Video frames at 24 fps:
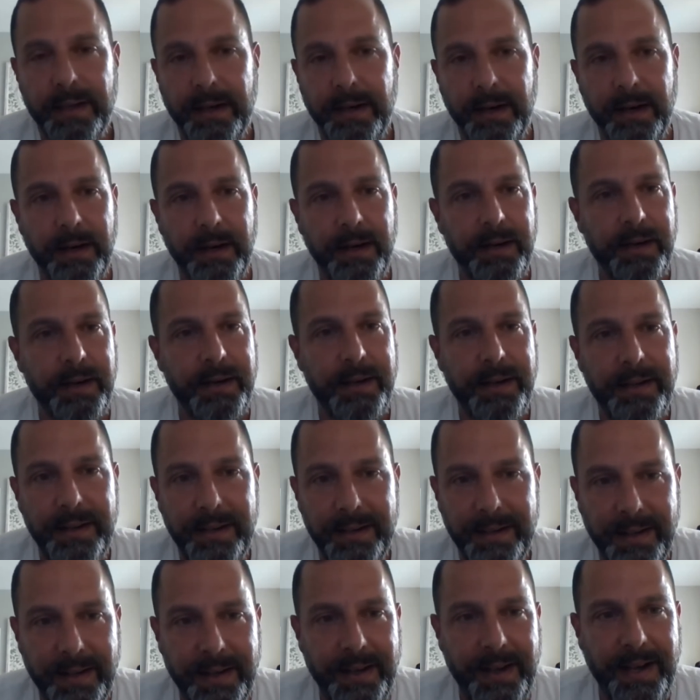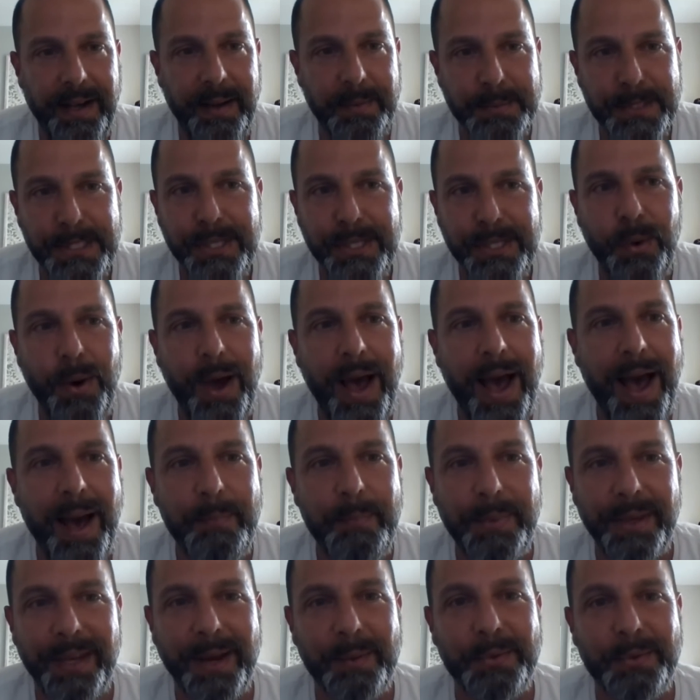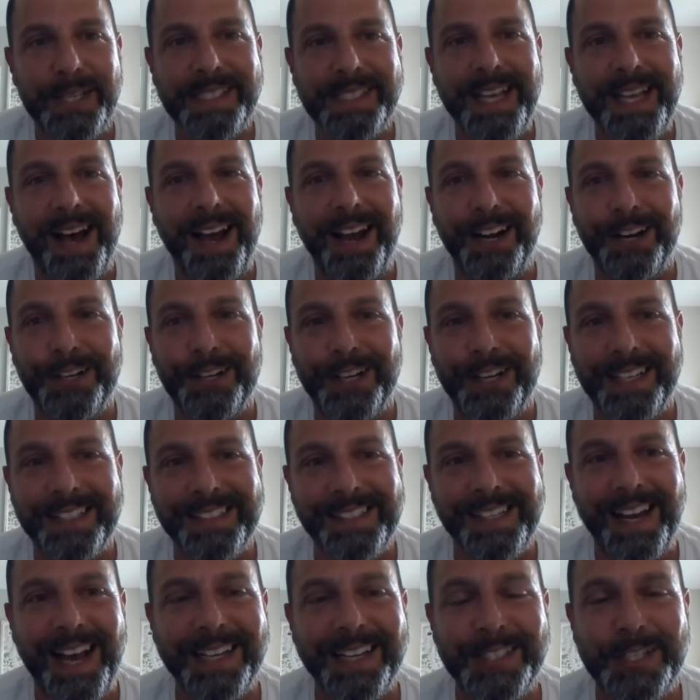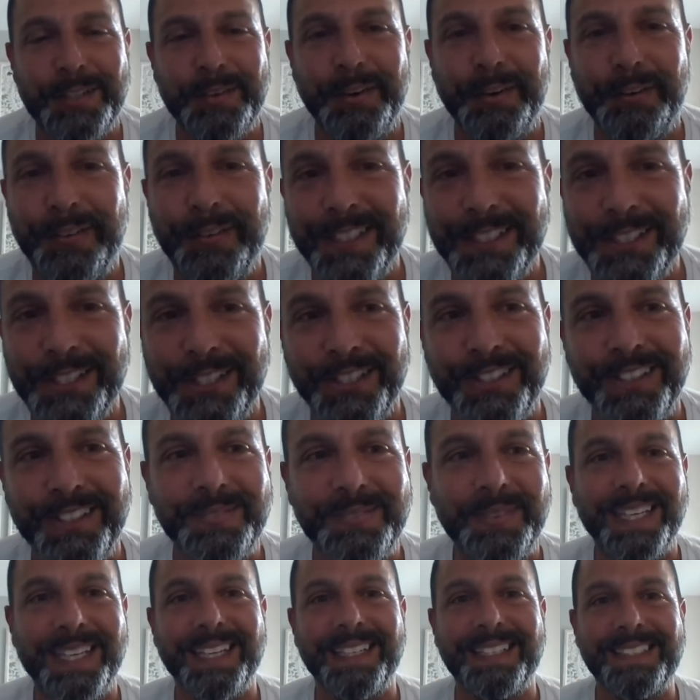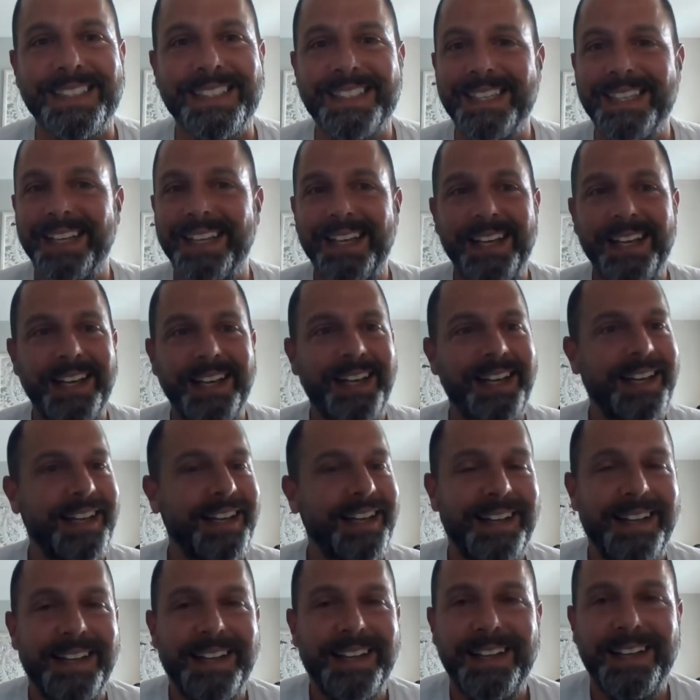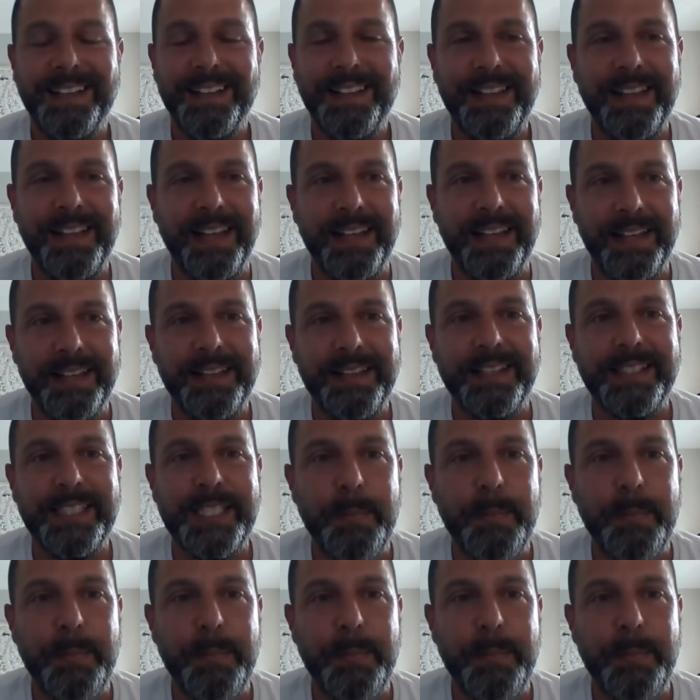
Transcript: oh, I'm so happy I'm retired as an active official because the, the